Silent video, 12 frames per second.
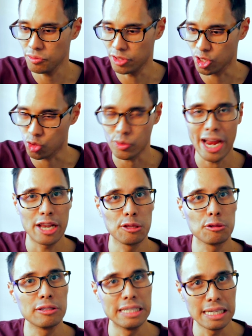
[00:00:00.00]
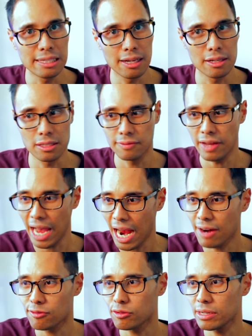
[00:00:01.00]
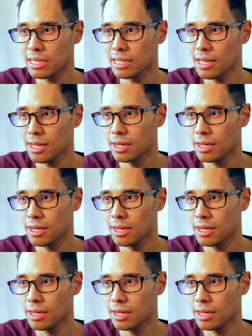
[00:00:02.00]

the granular details of every